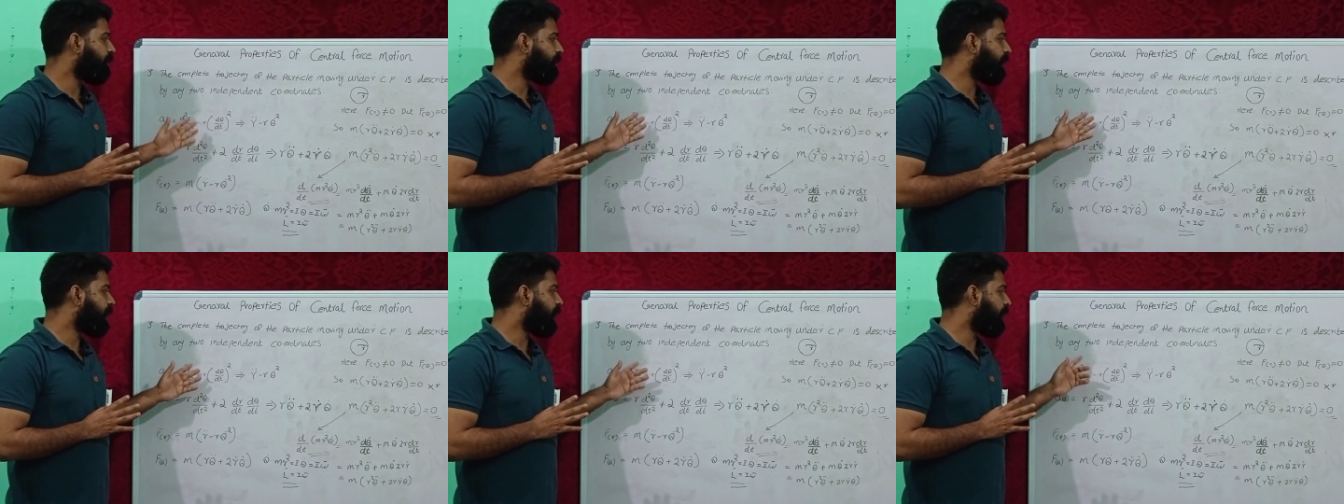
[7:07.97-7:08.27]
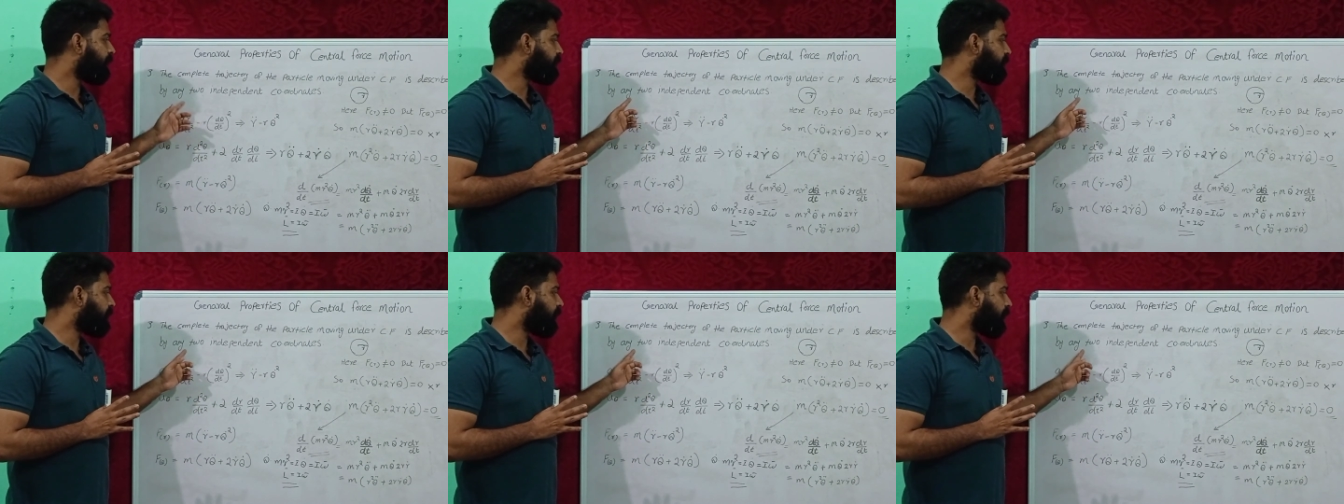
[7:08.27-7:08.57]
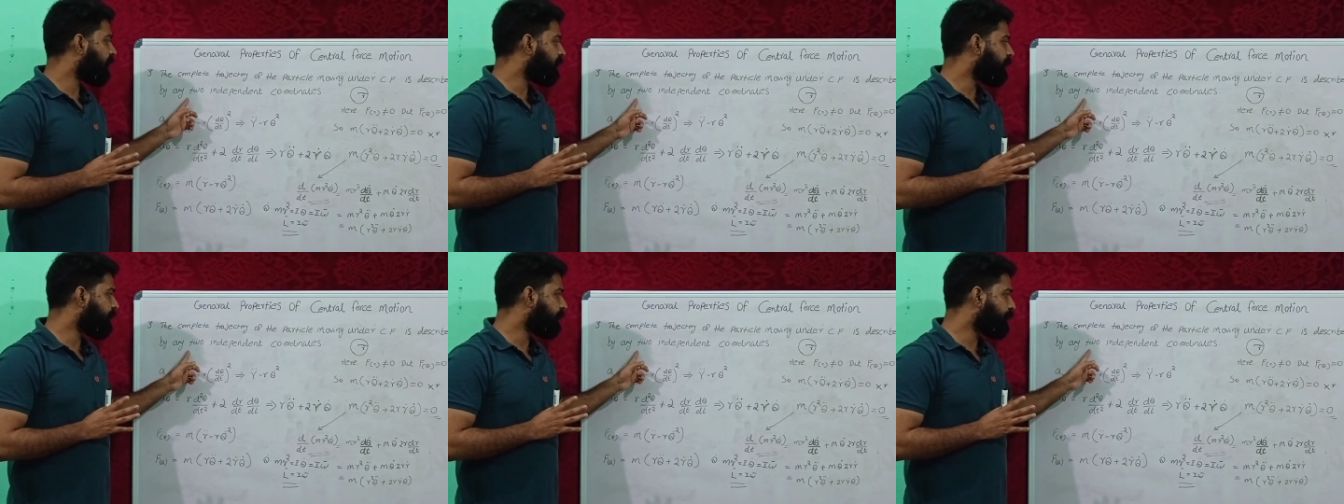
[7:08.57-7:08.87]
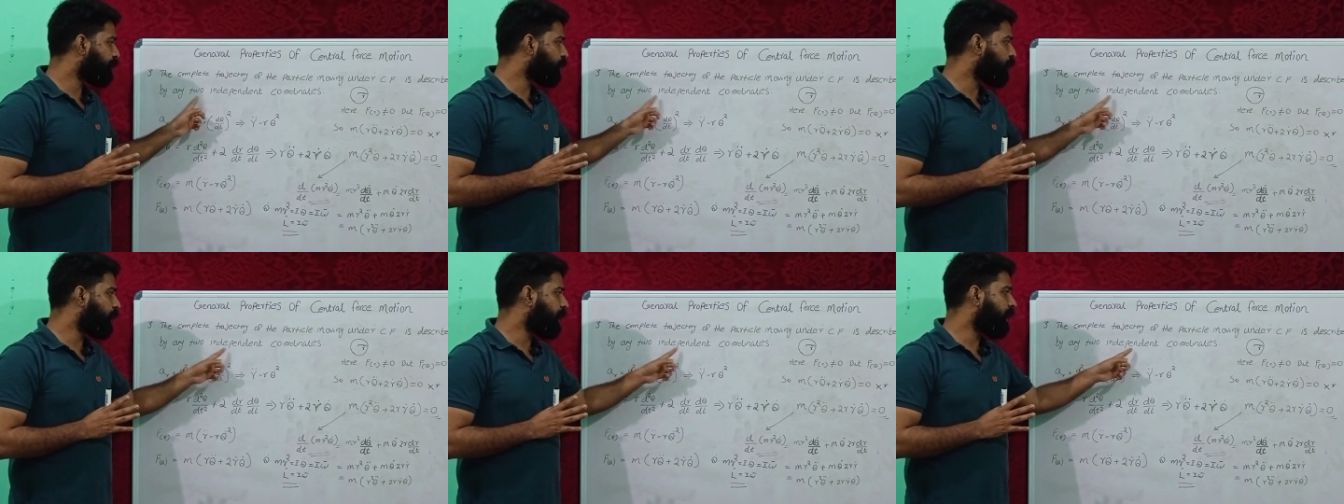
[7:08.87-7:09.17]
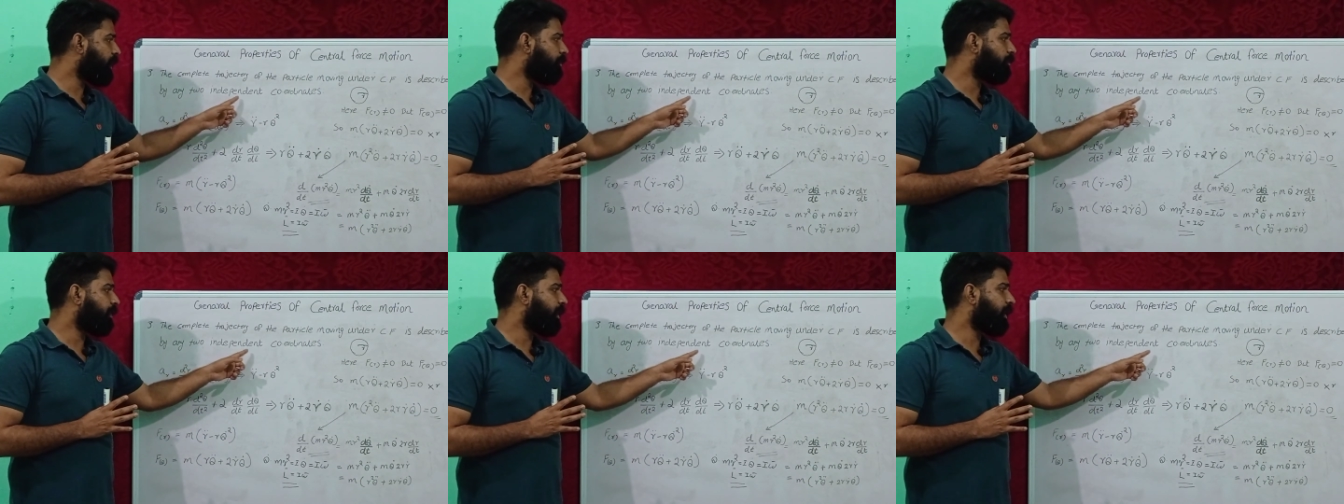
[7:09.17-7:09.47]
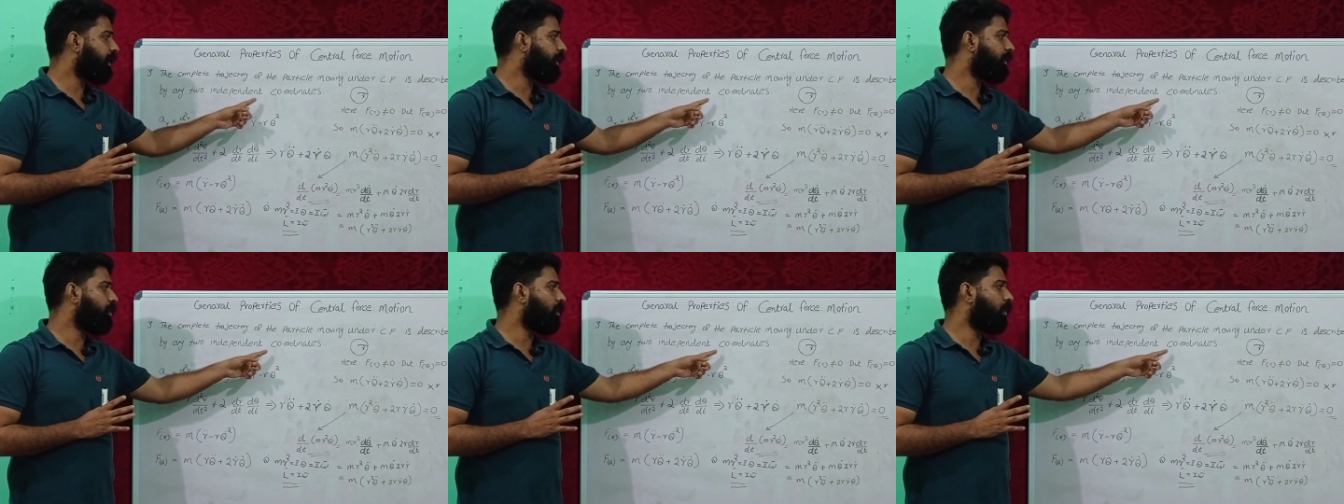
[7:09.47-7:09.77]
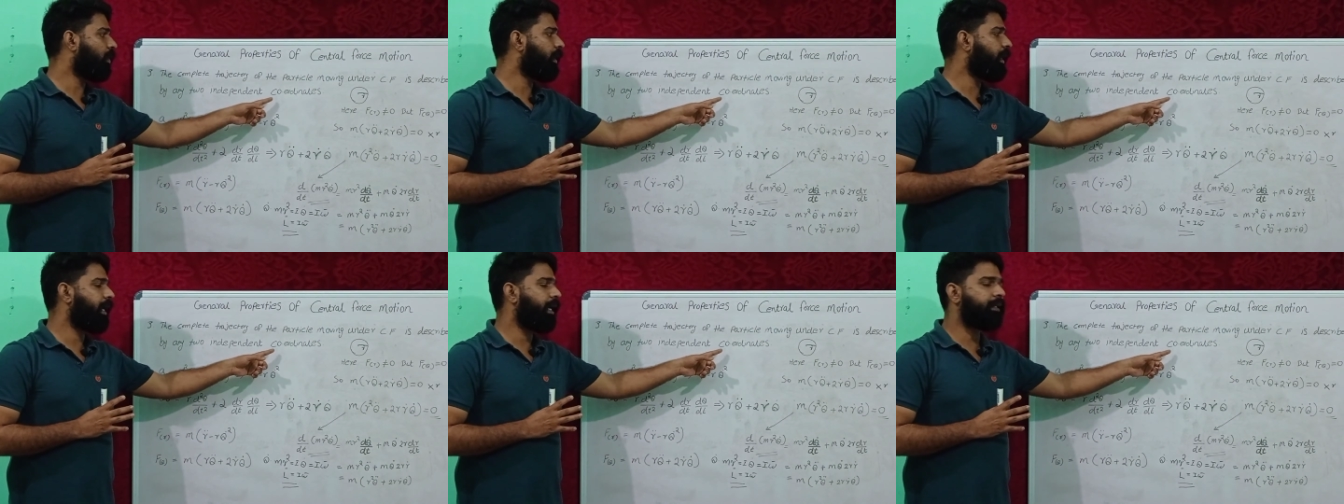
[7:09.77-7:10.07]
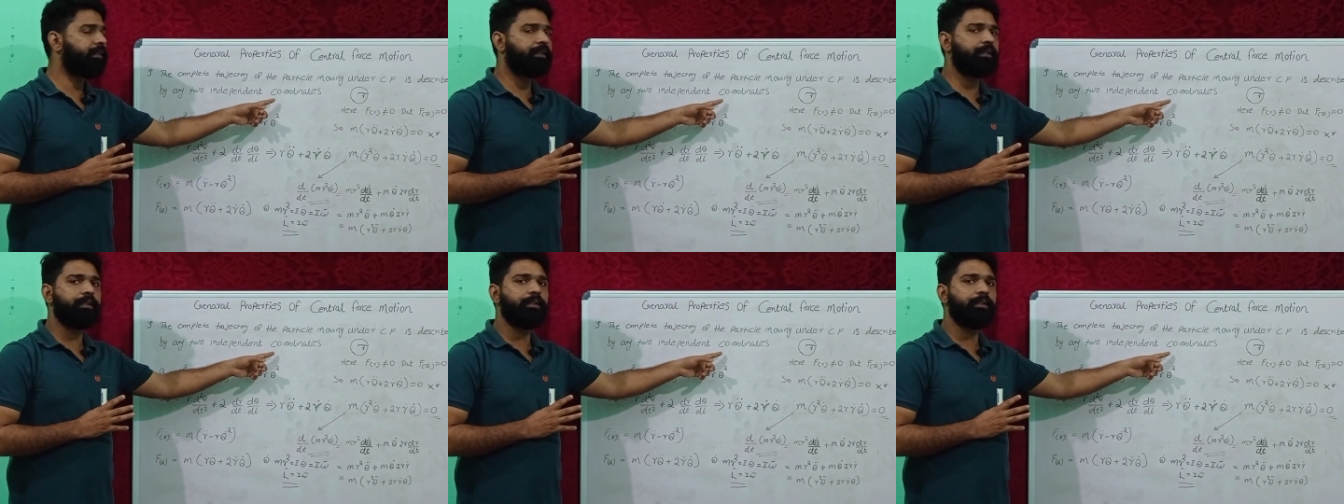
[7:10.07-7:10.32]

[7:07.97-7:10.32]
we consider these two independent coordinates,